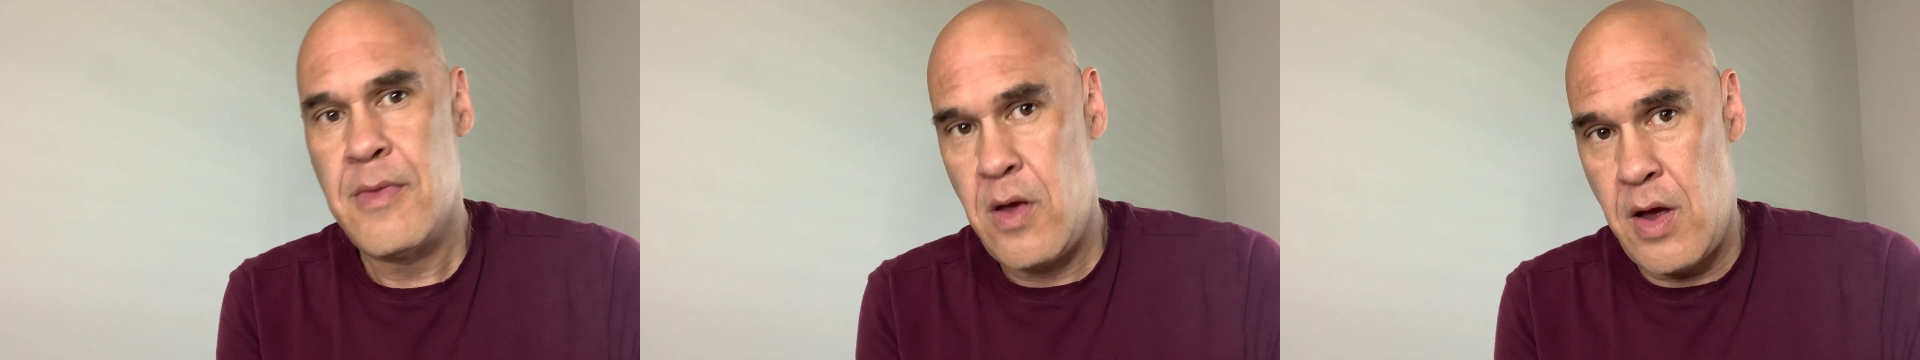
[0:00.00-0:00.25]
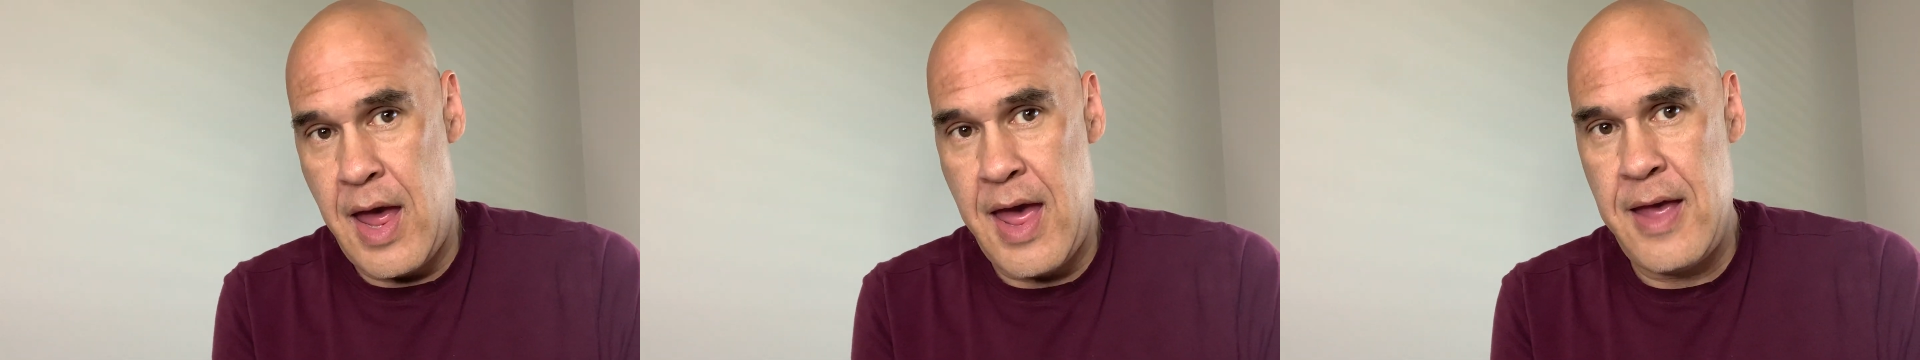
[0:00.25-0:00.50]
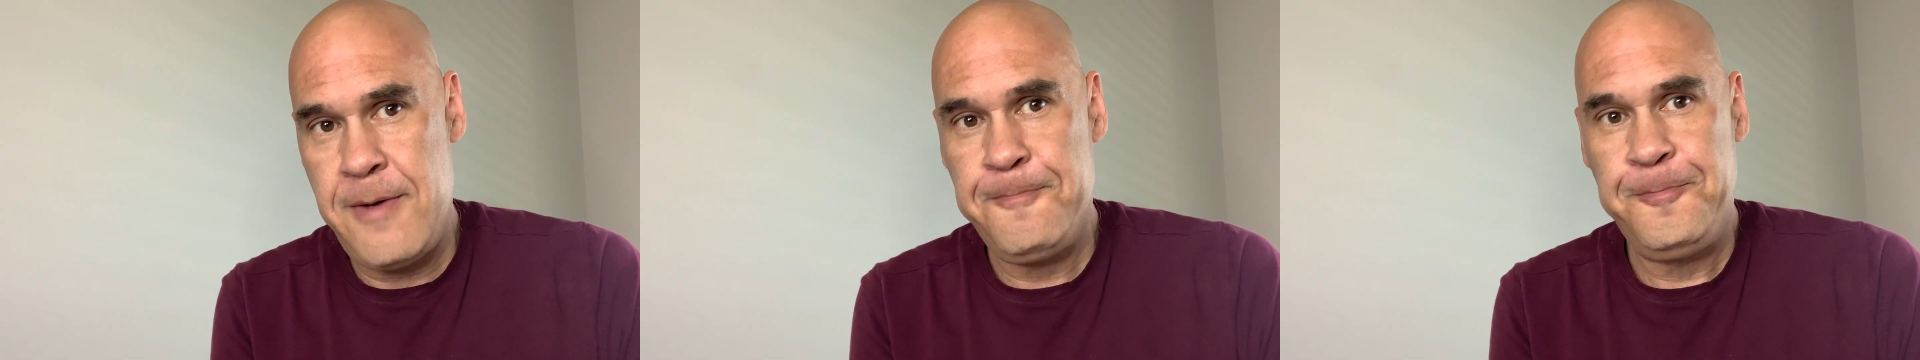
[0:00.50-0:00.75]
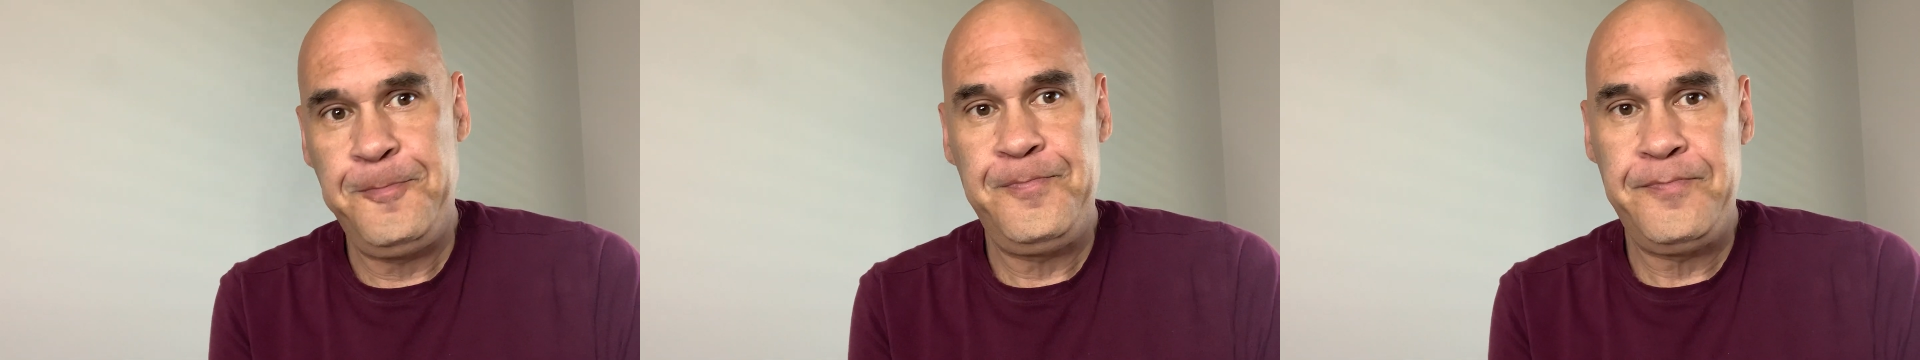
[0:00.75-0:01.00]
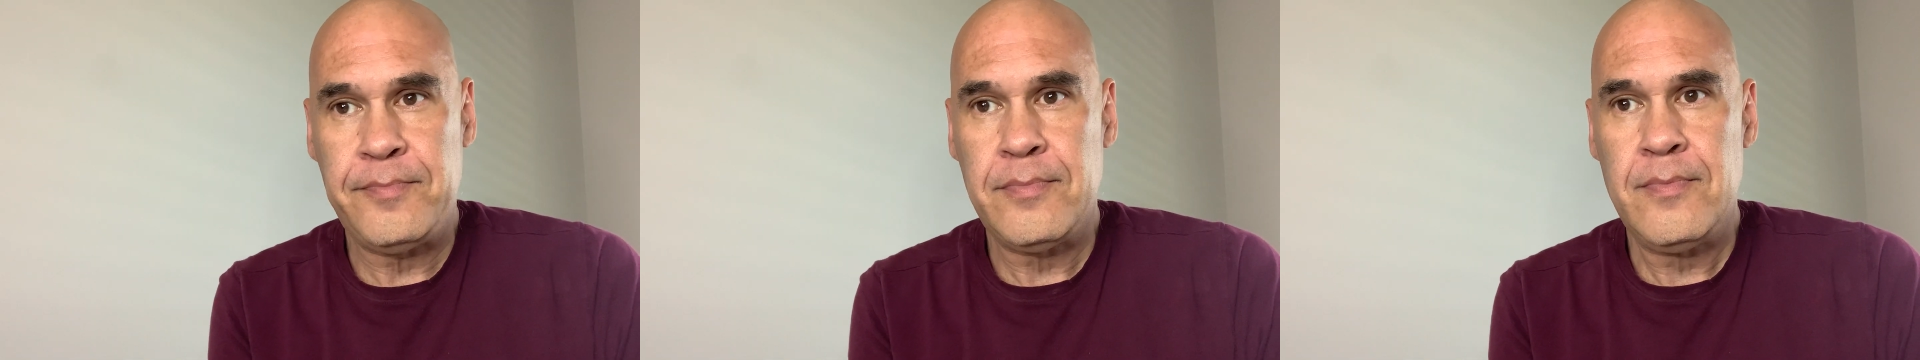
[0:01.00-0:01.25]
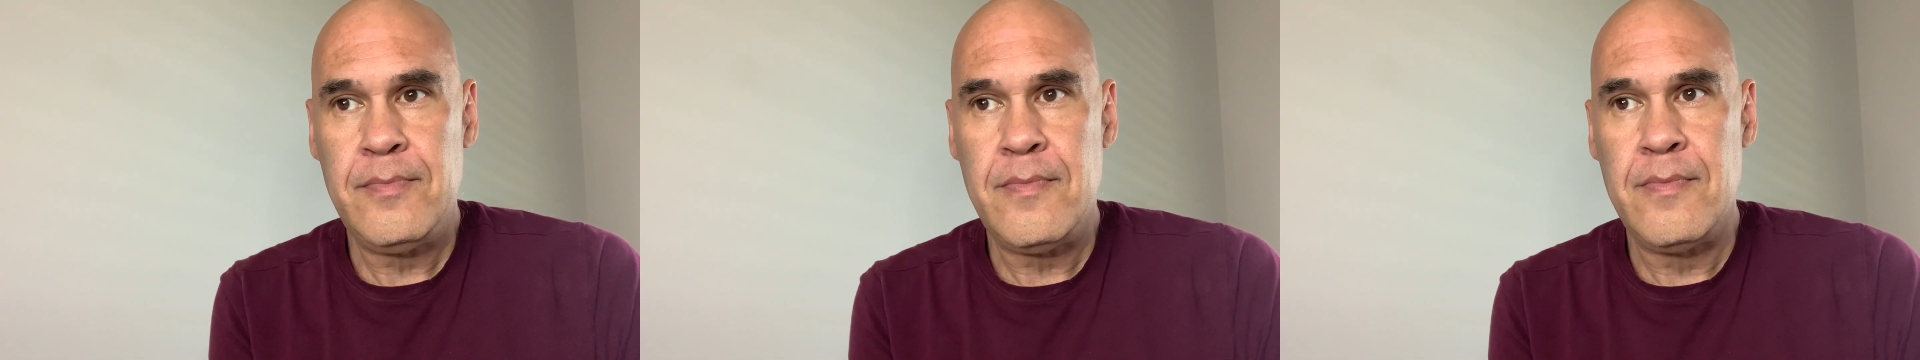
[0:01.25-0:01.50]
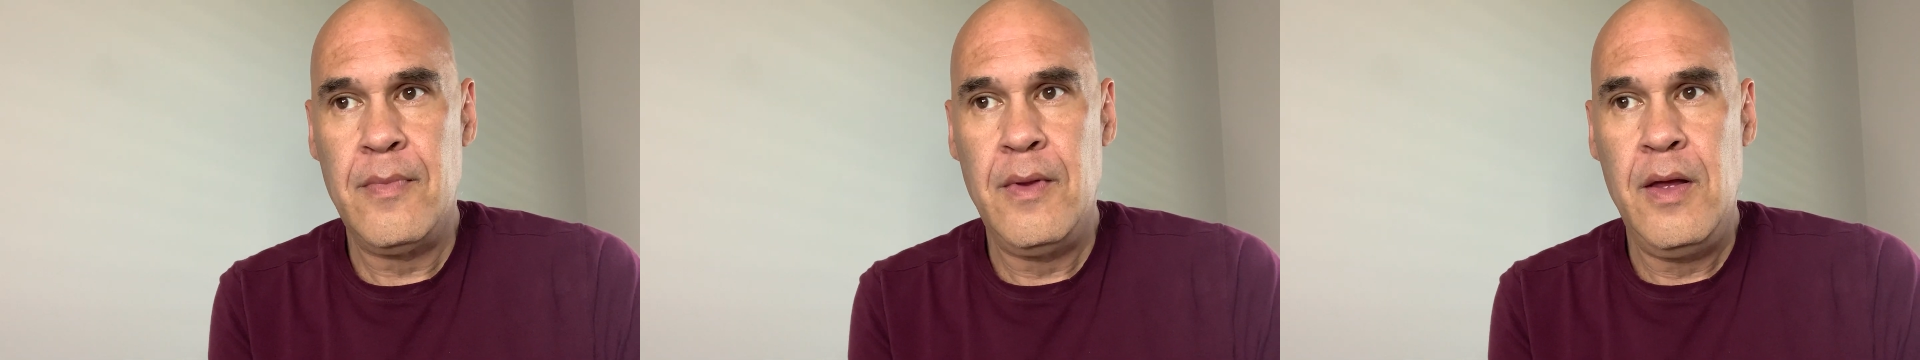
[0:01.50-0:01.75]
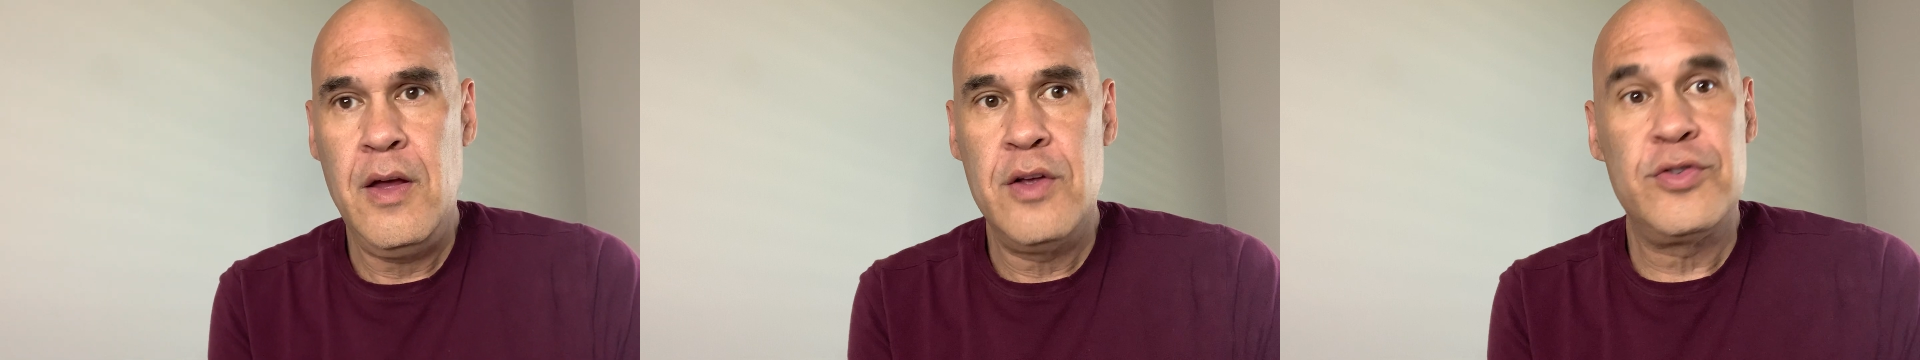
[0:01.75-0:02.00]
Okay?
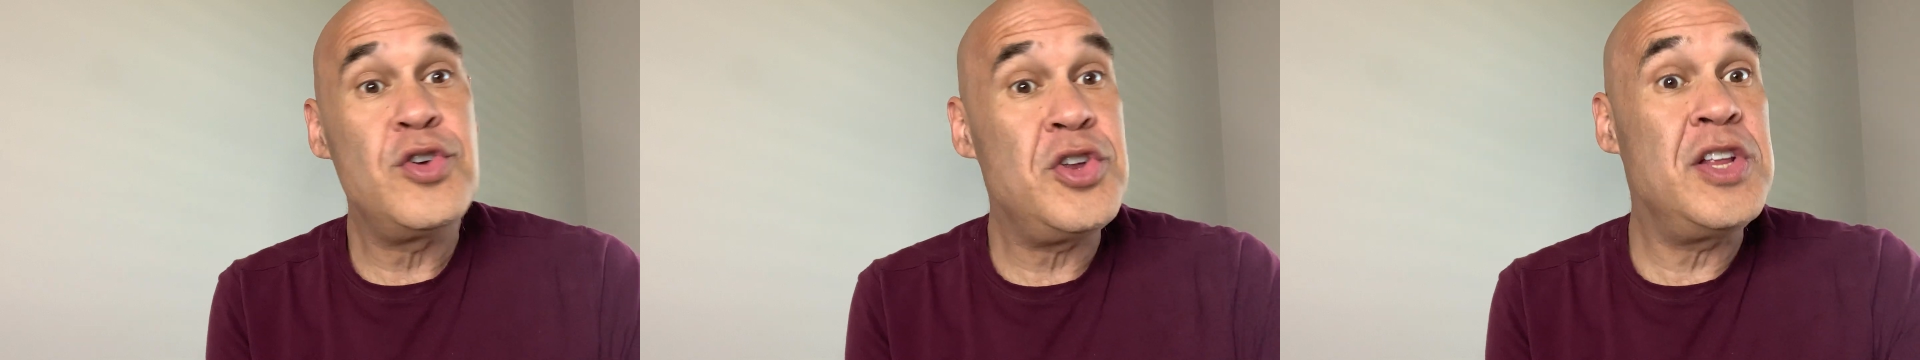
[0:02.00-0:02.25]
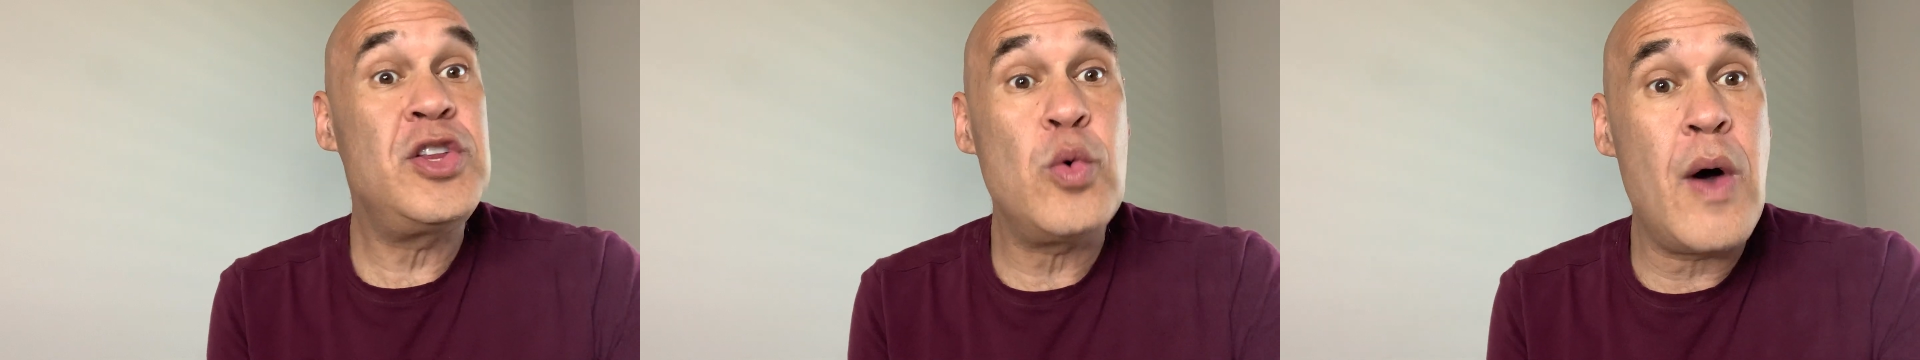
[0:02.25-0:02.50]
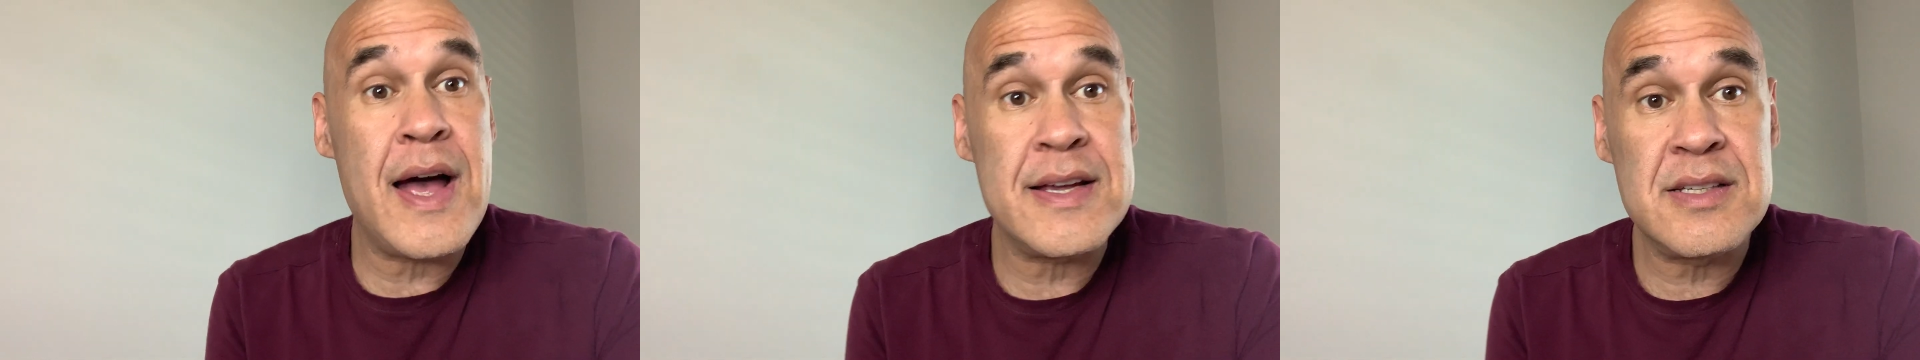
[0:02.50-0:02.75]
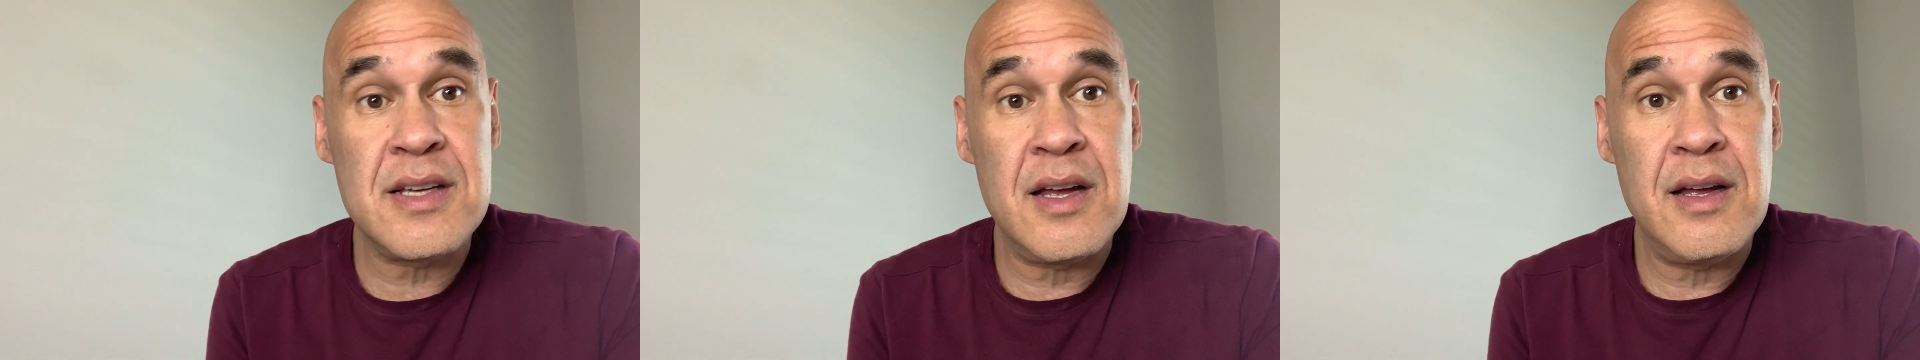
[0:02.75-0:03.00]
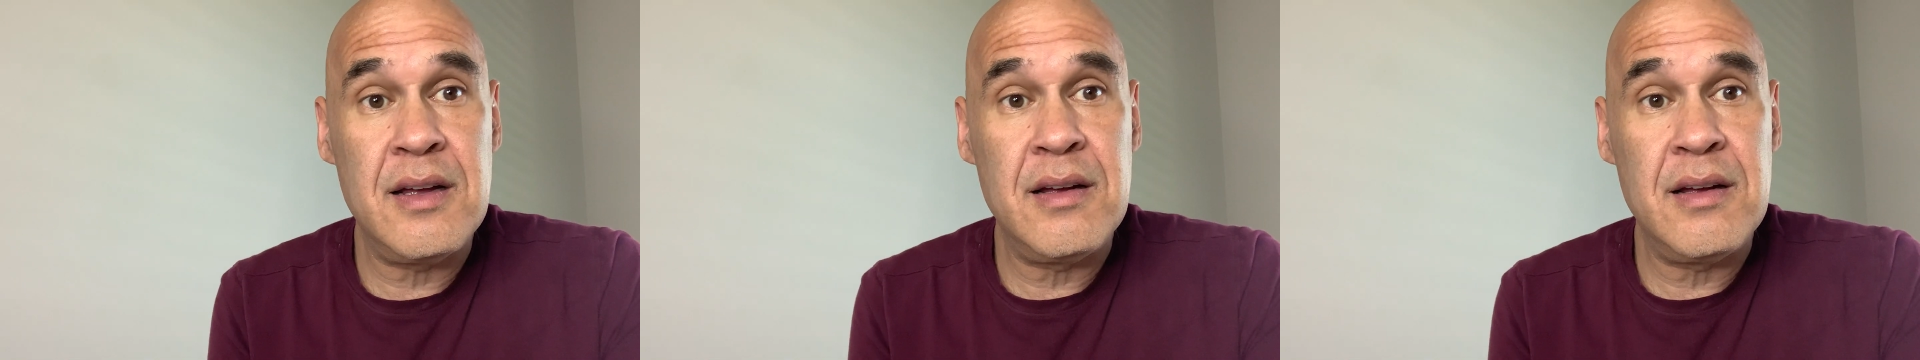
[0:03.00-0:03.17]
So you need to ask,